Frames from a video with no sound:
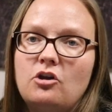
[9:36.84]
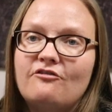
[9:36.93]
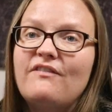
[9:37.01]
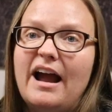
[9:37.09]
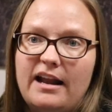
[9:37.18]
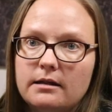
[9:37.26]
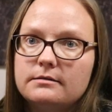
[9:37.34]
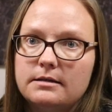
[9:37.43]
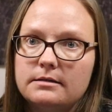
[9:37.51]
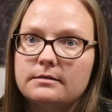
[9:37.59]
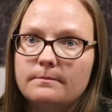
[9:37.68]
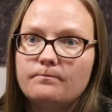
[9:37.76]
your
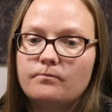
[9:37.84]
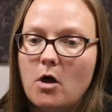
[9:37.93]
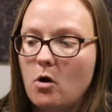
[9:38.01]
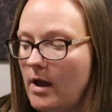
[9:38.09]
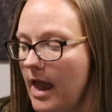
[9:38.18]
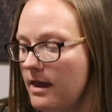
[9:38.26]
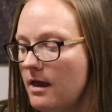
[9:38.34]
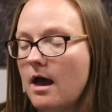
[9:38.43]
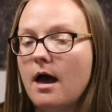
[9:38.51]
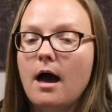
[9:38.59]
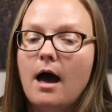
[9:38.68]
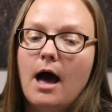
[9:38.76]
finances, okay?
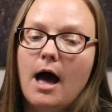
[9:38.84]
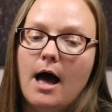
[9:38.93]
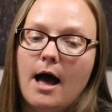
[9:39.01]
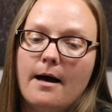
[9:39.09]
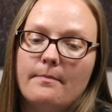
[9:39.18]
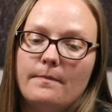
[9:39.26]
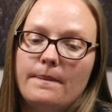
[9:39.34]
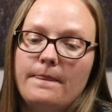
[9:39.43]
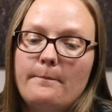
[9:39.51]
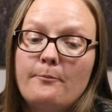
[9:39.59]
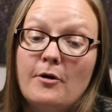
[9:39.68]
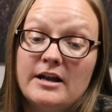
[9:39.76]
Uh, the
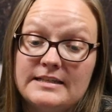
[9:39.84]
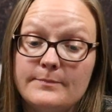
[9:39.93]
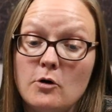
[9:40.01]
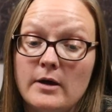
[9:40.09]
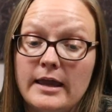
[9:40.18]
principal